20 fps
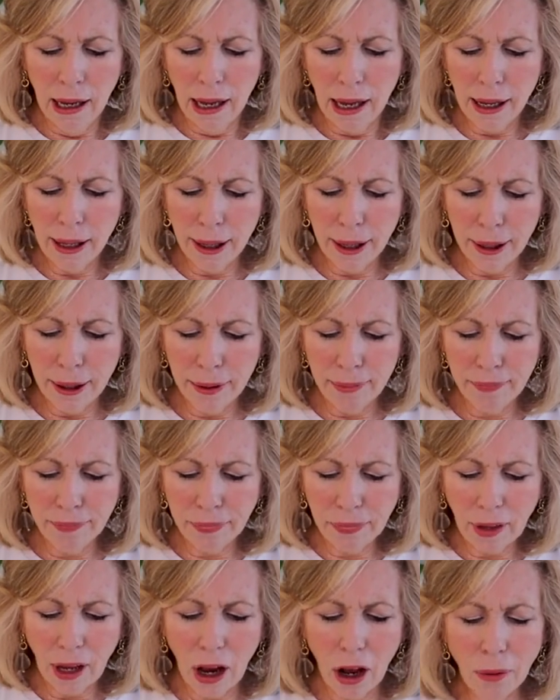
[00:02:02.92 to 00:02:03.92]
Um,
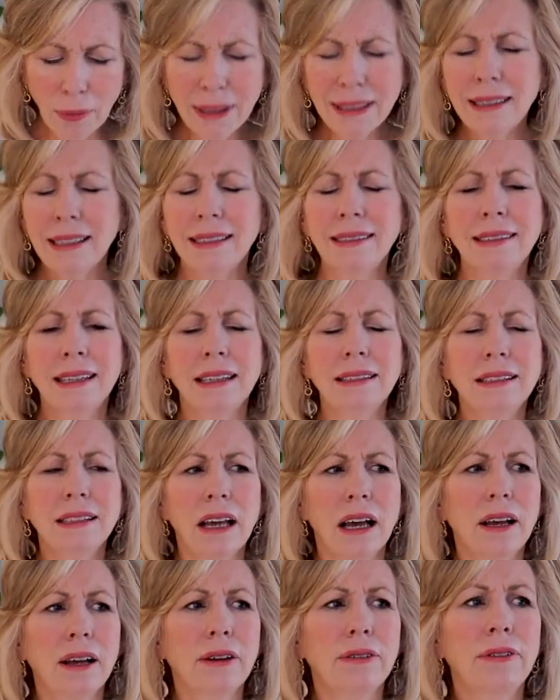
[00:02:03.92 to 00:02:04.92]
almost a sense
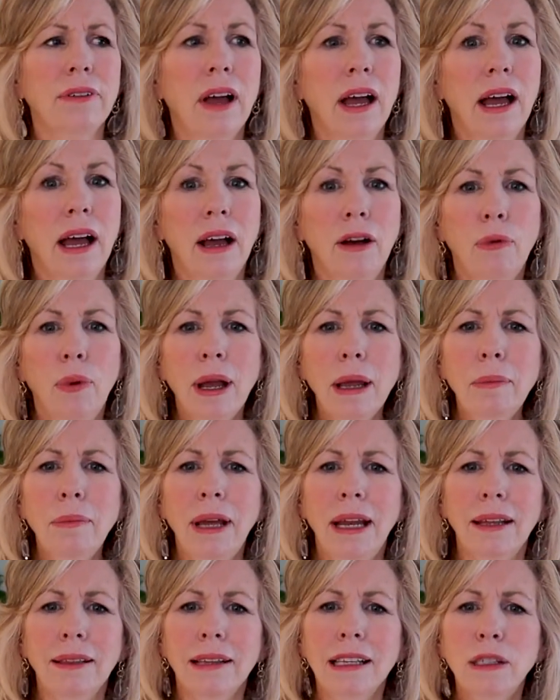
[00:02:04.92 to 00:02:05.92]
of, wait a
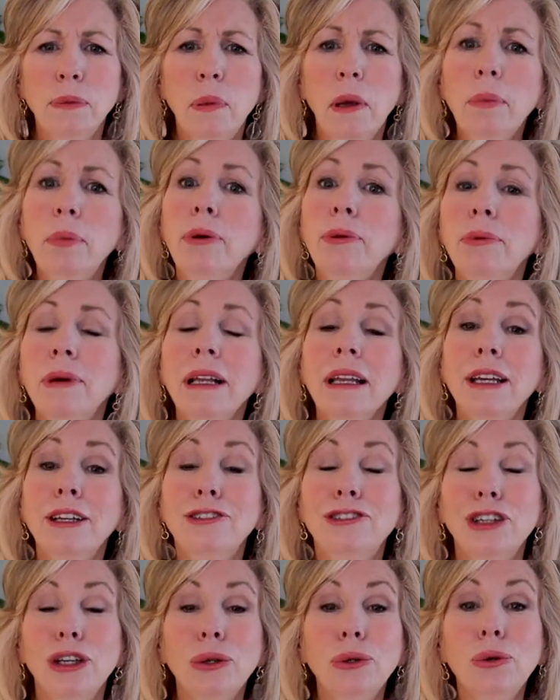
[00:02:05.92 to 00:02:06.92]
minute, these people really
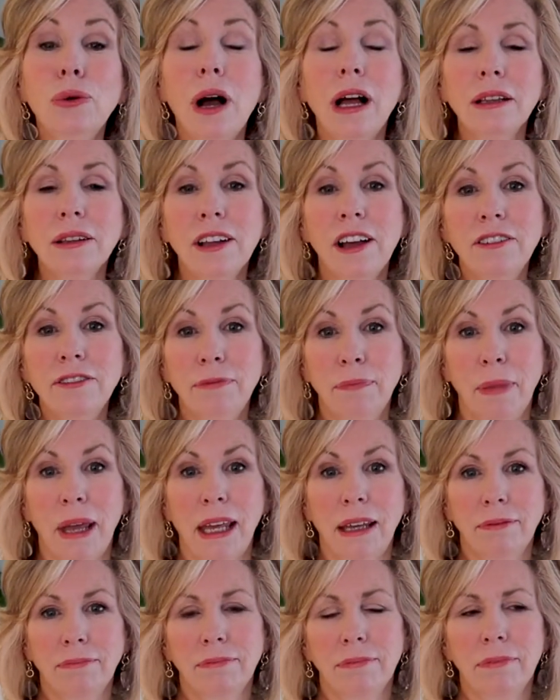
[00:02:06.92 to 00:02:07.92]
do love
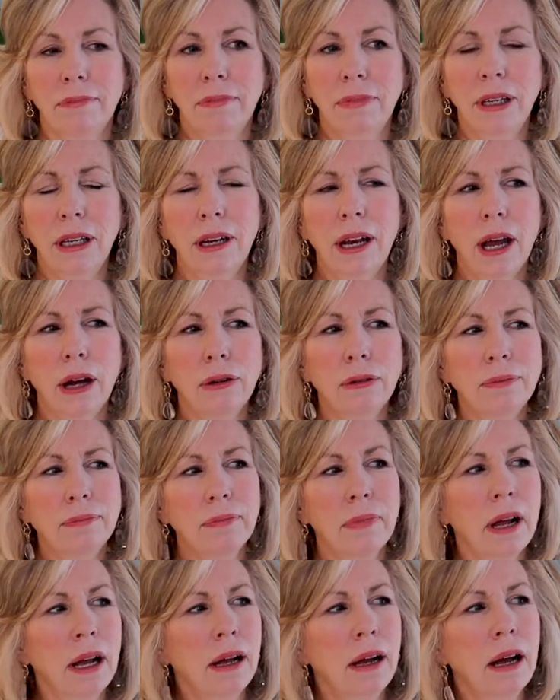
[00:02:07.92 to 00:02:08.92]
me. You know,
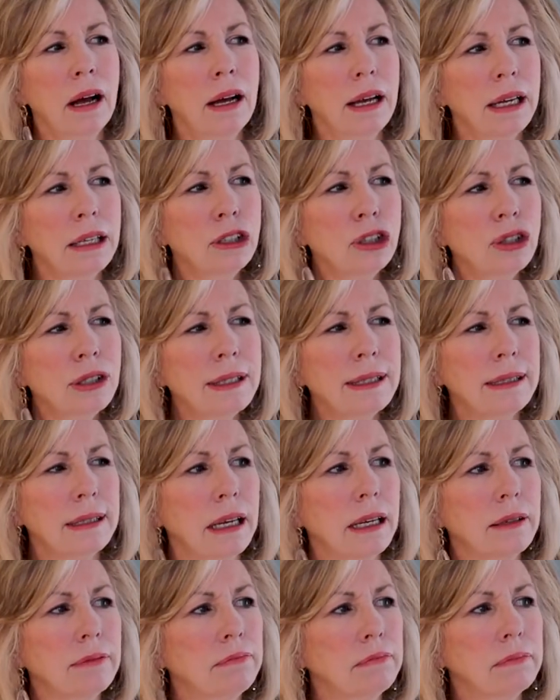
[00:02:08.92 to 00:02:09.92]

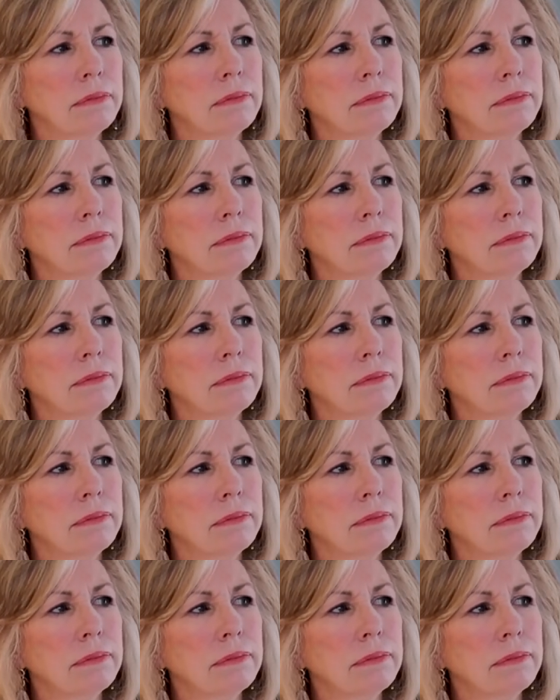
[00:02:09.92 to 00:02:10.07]
interesting.